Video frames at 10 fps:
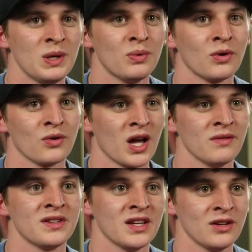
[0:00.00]
people
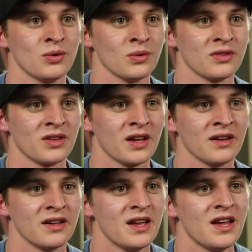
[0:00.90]
gravitate towards
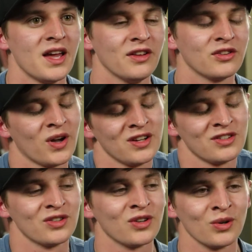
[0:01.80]
that. And so I
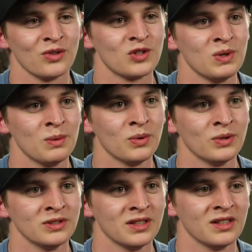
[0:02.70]
just encourage
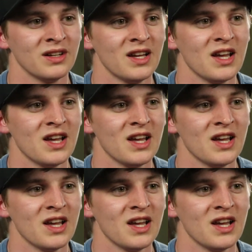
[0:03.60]
people to